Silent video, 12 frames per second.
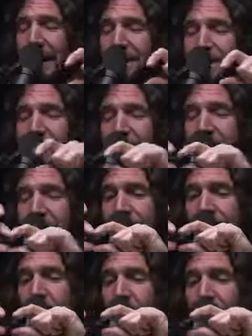got an iPhone, and the
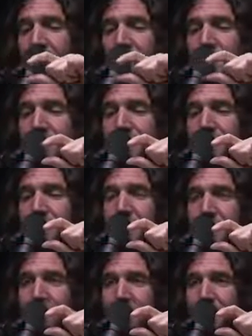4 little
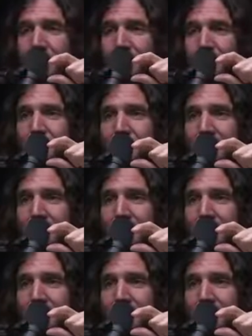folders on the bottom.